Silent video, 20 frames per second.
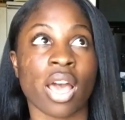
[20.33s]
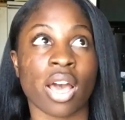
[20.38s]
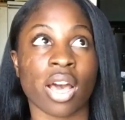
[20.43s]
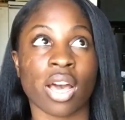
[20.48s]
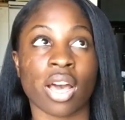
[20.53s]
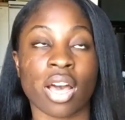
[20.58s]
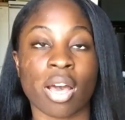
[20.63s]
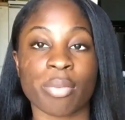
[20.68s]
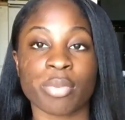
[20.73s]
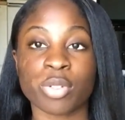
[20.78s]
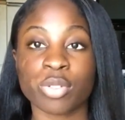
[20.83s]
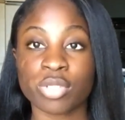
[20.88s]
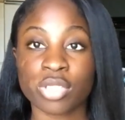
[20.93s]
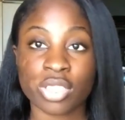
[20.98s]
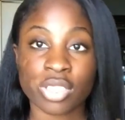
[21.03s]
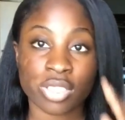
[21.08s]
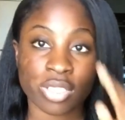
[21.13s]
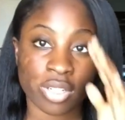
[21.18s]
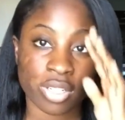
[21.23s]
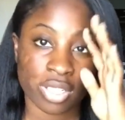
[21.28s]
Um,
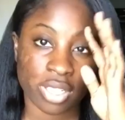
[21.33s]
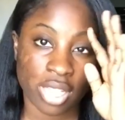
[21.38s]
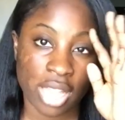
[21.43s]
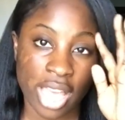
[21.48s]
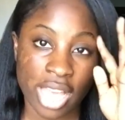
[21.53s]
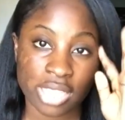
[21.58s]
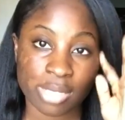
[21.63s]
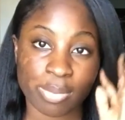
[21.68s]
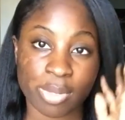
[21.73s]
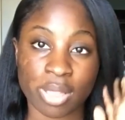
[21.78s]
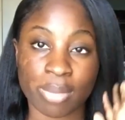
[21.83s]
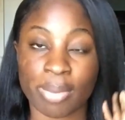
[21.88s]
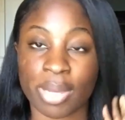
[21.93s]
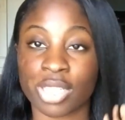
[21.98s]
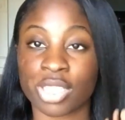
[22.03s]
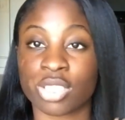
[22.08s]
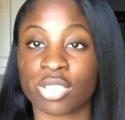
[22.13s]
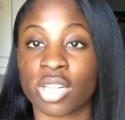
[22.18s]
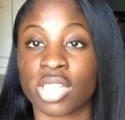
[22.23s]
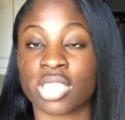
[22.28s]
usually during the last month of
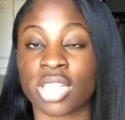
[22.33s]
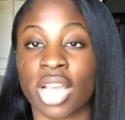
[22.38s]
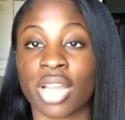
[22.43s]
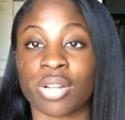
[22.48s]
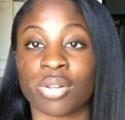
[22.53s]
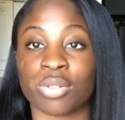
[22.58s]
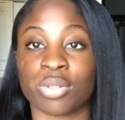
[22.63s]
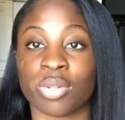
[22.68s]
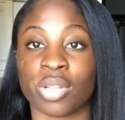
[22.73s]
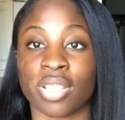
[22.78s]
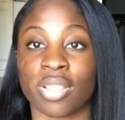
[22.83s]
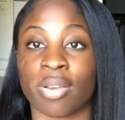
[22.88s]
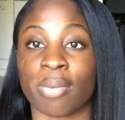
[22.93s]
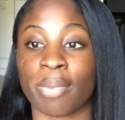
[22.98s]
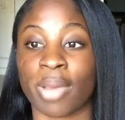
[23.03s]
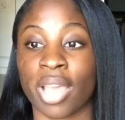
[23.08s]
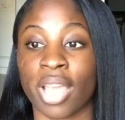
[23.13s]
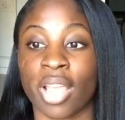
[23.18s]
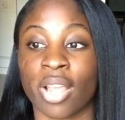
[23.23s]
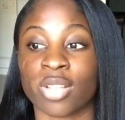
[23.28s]
my stretch, I don't do anything with
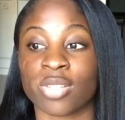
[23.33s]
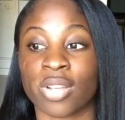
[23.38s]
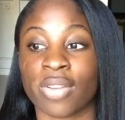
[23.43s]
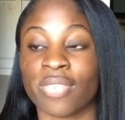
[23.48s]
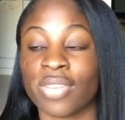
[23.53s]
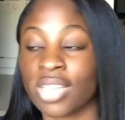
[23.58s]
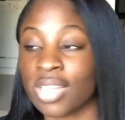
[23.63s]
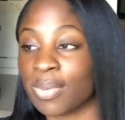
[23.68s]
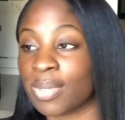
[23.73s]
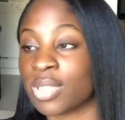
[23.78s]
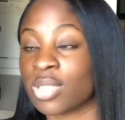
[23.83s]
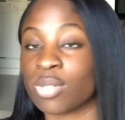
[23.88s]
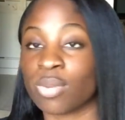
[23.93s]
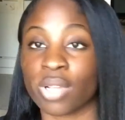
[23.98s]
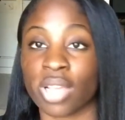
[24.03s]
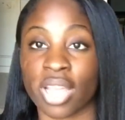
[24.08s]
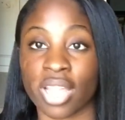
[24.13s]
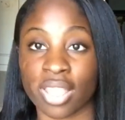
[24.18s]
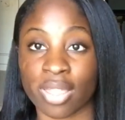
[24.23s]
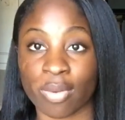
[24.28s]
my hair. So I really wasn't
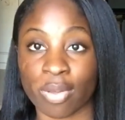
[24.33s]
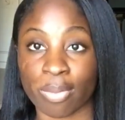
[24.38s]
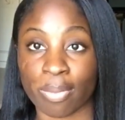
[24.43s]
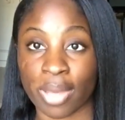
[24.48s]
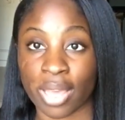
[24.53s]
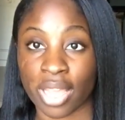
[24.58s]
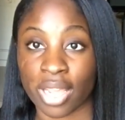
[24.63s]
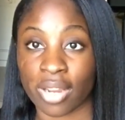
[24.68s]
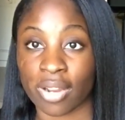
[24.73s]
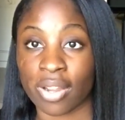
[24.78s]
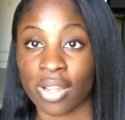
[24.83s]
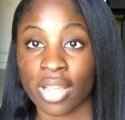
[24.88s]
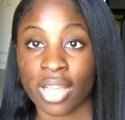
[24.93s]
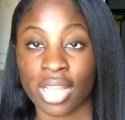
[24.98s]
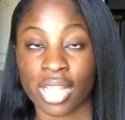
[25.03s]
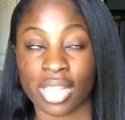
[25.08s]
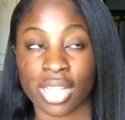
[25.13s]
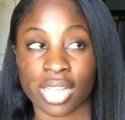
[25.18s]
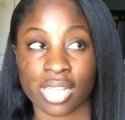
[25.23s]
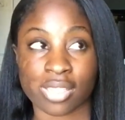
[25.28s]
doing anything with my hair
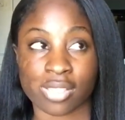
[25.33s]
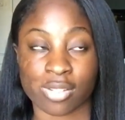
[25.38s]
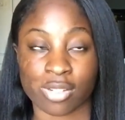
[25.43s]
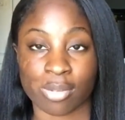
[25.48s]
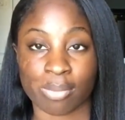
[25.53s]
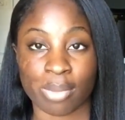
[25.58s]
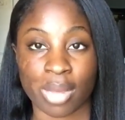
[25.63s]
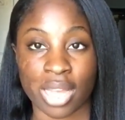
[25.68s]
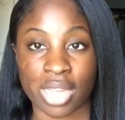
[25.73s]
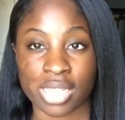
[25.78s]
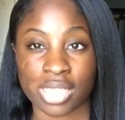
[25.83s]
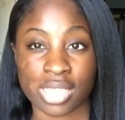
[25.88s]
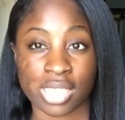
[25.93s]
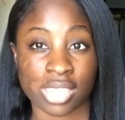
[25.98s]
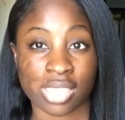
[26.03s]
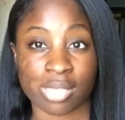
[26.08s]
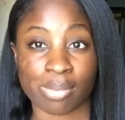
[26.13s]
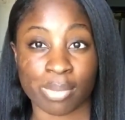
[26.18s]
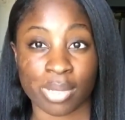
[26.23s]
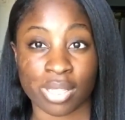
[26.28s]
like during my
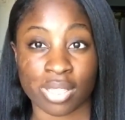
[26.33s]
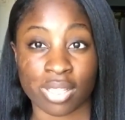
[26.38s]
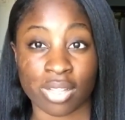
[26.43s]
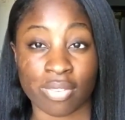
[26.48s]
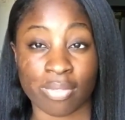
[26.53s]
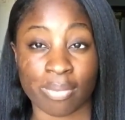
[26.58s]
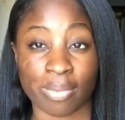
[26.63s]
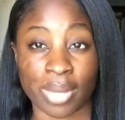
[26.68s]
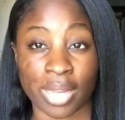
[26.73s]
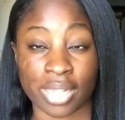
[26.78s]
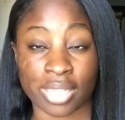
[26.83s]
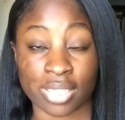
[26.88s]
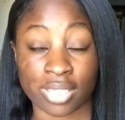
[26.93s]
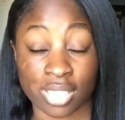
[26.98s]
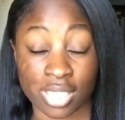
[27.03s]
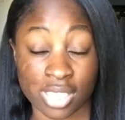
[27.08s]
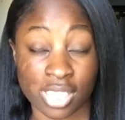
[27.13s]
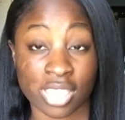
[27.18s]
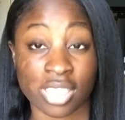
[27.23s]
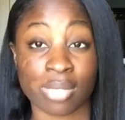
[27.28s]
six month of my
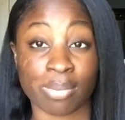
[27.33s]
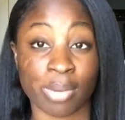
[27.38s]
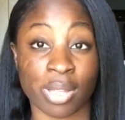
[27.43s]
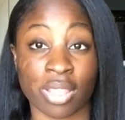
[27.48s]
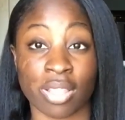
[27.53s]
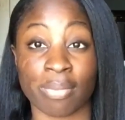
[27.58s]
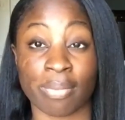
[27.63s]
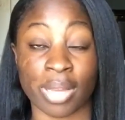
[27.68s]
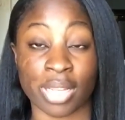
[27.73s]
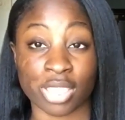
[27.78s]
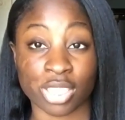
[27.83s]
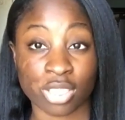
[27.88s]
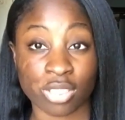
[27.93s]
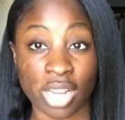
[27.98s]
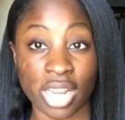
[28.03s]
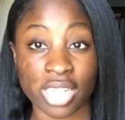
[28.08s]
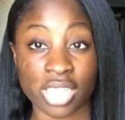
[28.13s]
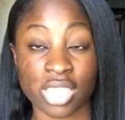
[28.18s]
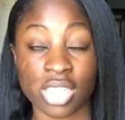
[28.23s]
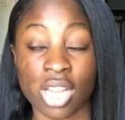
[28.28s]
the sixth month of my
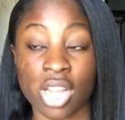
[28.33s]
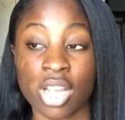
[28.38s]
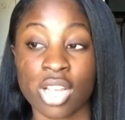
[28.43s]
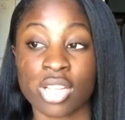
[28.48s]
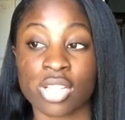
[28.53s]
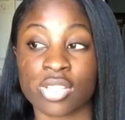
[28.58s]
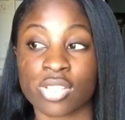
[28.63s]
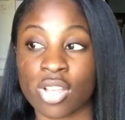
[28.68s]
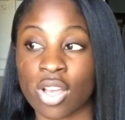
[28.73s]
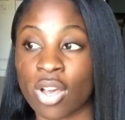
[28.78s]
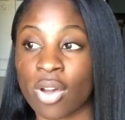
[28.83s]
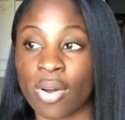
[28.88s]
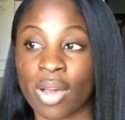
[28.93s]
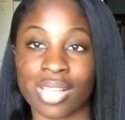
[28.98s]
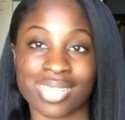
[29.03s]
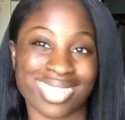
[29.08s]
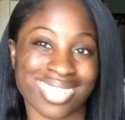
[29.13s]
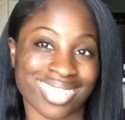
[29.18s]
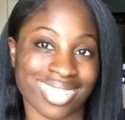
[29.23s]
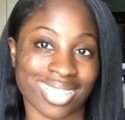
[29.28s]
stretch. So I
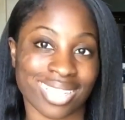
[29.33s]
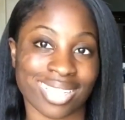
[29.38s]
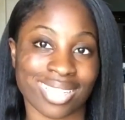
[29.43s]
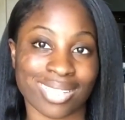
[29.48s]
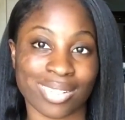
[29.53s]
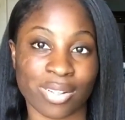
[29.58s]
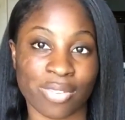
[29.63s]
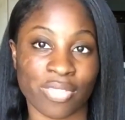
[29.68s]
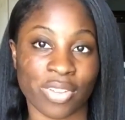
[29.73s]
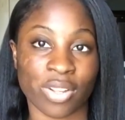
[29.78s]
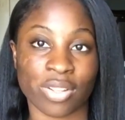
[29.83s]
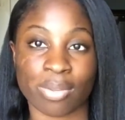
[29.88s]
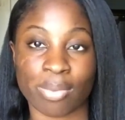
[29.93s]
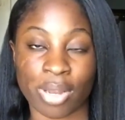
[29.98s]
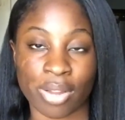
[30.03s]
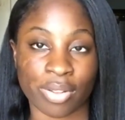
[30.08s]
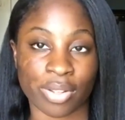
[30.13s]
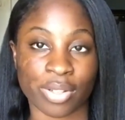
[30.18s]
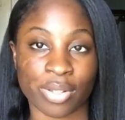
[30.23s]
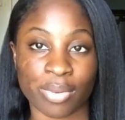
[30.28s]
was like, eh, no videos, I'm
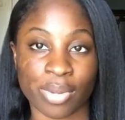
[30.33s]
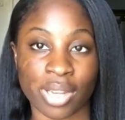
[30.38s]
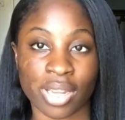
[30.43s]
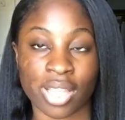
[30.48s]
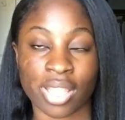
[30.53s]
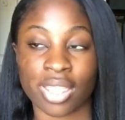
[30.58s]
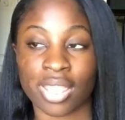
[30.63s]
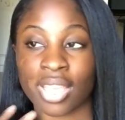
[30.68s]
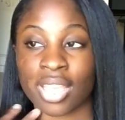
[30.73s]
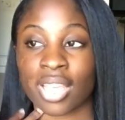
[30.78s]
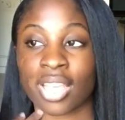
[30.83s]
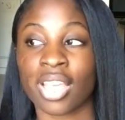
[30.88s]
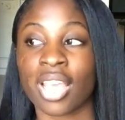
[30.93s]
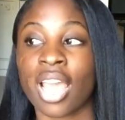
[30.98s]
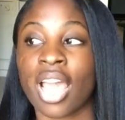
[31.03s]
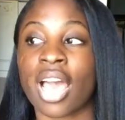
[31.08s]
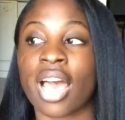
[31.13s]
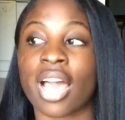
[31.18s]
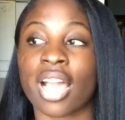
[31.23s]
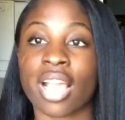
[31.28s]
not really doing nothing.
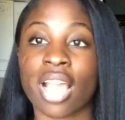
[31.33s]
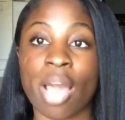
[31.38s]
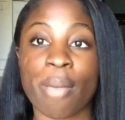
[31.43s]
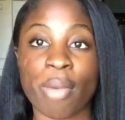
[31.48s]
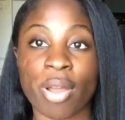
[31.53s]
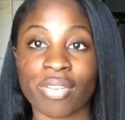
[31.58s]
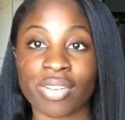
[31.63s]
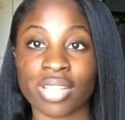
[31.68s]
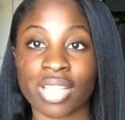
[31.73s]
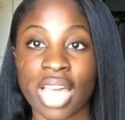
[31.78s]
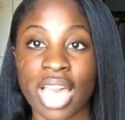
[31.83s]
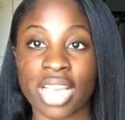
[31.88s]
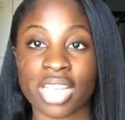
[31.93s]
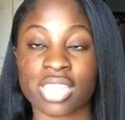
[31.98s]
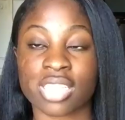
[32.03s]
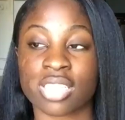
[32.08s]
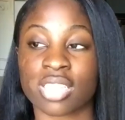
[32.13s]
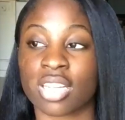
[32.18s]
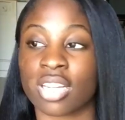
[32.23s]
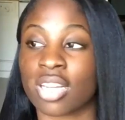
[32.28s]
I got my
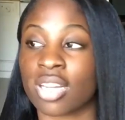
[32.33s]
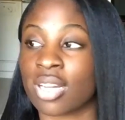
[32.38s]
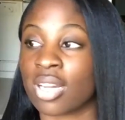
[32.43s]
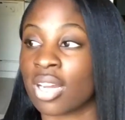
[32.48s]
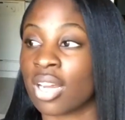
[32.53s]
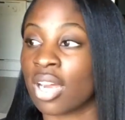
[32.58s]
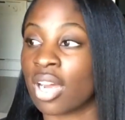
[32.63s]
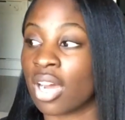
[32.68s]
relaxer.